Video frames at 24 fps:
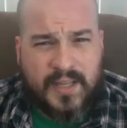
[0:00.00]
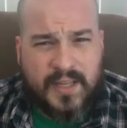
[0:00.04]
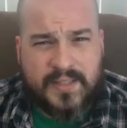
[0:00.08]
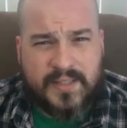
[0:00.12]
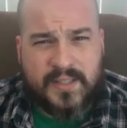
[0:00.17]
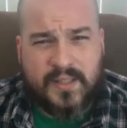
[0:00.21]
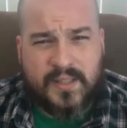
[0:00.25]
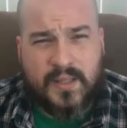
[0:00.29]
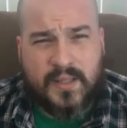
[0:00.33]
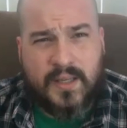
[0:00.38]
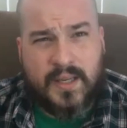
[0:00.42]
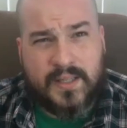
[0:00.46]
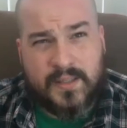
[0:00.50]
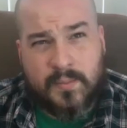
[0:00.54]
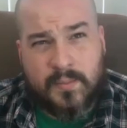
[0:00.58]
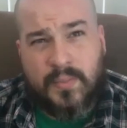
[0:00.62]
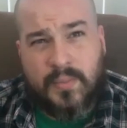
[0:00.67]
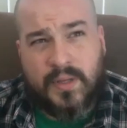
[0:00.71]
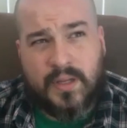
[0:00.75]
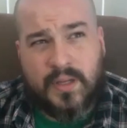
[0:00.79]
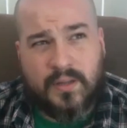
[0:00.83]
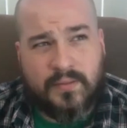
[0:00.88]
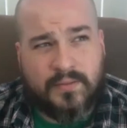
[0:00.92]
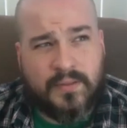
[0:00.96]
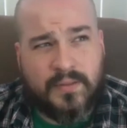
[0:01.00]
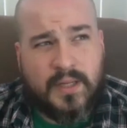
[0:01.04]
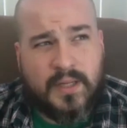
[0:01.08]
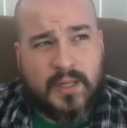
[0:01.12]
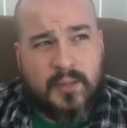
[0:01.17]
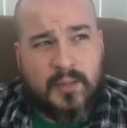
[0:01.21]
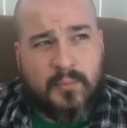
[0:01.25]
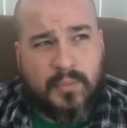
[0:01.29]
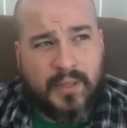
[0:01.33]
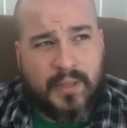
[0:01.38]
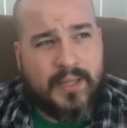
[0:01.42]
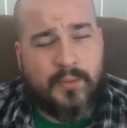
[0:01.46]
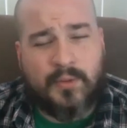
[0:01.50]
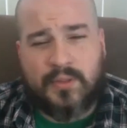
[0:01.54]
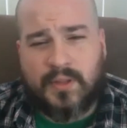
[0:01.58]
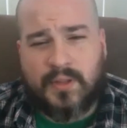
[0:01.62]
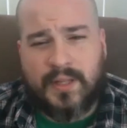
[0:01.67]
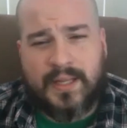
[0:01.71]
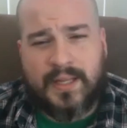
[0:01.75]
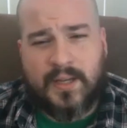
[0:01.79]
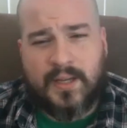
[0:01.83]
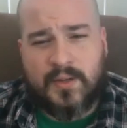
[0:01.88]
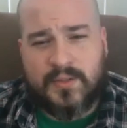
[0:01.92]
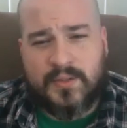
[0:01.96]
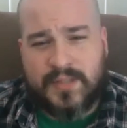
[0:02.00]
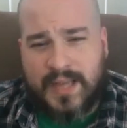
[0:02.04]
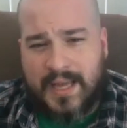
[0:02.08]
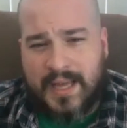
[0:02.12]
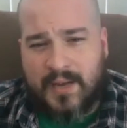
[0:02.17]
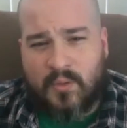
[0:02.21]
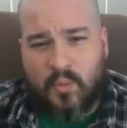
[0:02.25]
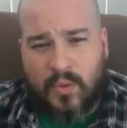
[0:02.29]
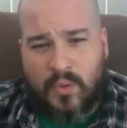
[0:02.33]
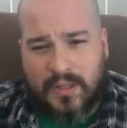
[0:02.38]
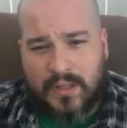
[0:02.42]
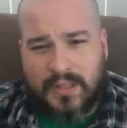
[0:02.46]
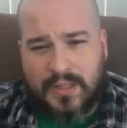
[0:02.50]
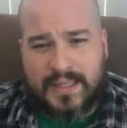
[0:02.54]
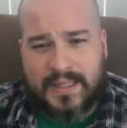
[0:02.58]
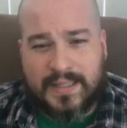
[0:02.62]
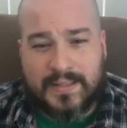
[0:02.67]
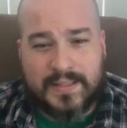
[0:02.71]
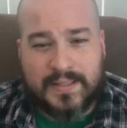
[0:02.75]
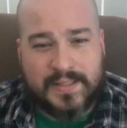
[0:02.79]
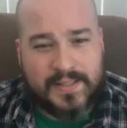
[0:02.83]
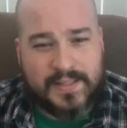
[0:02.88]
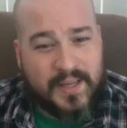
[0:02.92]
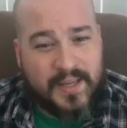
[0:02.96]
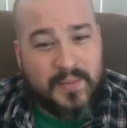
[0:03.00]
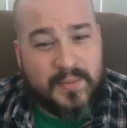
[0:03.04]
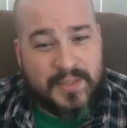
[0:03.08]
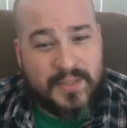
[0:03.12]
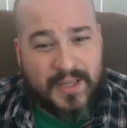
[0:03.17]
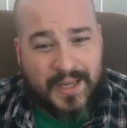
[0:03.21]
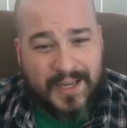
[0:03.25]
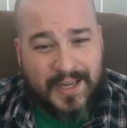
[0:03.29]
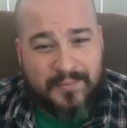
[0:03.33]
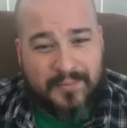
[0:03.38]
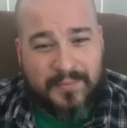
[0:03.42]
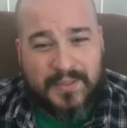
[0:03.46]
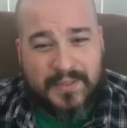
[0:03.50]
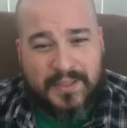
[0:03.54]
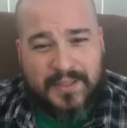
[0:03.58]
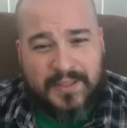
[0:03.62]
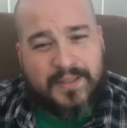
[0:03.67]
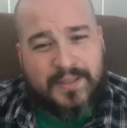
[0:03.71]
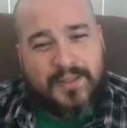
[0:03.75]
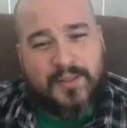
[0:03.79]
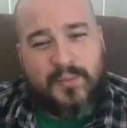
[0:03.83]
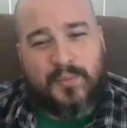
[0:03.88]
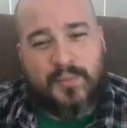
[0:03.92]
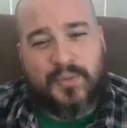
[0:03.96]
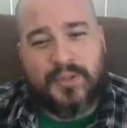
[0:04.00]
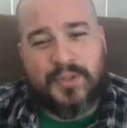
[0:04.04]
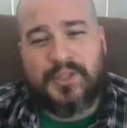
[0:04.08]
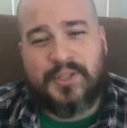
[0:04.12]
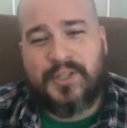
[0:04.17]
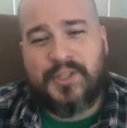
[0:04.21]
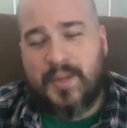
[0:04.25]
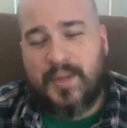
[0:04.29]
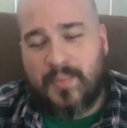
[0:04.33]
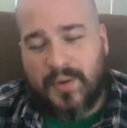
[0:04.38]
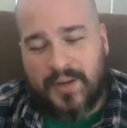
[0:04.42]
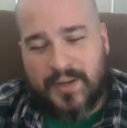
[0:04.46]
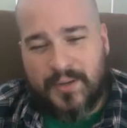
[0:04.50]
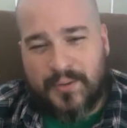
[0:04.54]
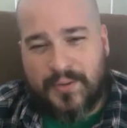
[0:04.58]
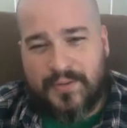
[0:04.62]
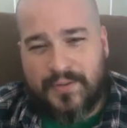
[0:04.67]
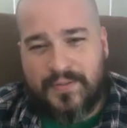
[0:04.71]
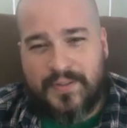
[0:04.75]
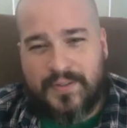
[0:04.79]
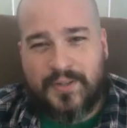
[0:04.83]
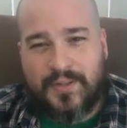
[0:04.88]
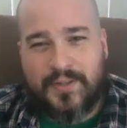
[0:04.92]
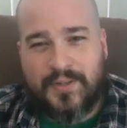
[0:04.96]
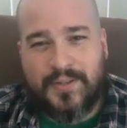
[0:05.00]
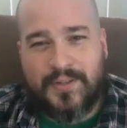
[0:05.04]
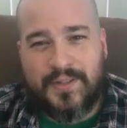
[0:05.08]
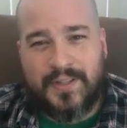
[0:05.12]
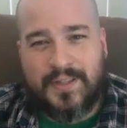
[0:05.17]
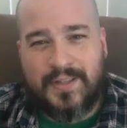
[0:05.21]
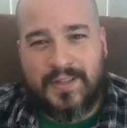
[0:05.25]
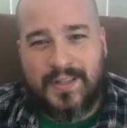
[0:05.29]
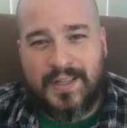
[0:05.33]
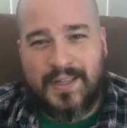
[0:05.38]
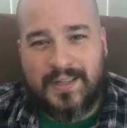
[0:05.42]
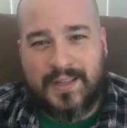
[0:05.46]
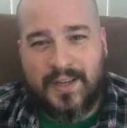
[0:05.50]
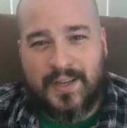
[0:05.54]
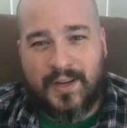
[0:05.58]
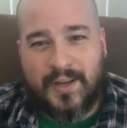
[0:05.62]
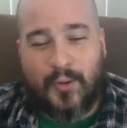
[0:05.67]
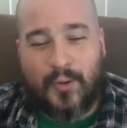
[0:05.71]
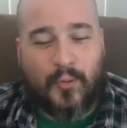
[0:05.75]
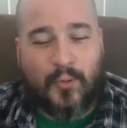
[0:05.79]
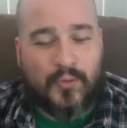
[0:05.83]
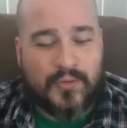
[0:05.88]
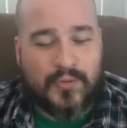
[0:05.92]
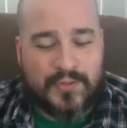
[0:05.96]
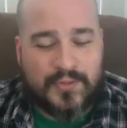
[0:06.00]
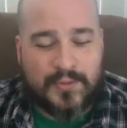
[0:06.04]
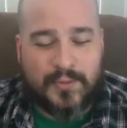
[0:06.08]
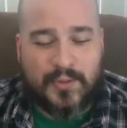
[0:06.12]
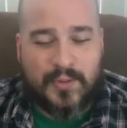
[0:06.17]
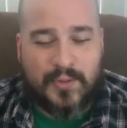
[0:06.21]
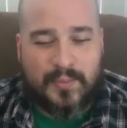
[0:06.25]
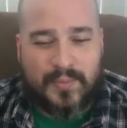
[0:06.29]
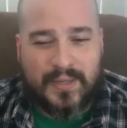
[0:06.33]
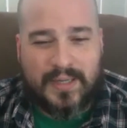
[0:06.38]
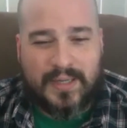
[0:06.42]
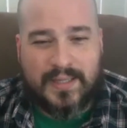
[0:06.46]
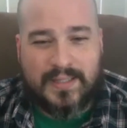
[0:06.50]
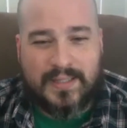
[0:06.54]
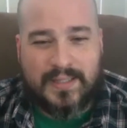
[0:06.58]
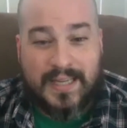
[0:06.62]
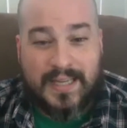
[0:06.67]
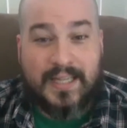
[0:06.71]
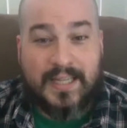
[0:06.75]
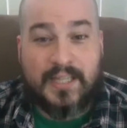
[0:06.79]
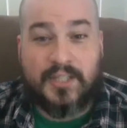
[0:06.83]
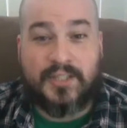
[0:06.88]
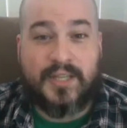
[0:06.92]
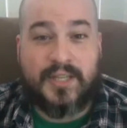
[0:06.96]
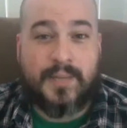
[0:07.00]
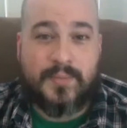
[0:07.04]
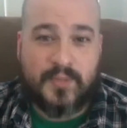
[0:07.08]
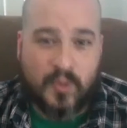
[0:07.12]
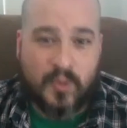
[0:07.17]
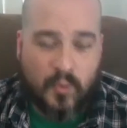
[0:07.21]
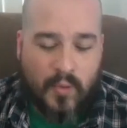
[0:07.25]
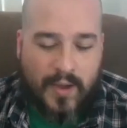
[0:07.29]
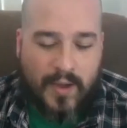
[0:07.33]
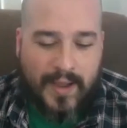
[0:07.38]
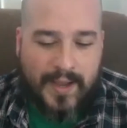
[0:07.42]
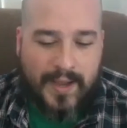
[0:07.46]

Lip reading: It has a bit of playing with Legos and whittling at the same time. Put a shape onto a field and then cut holes through it by taking shapes away.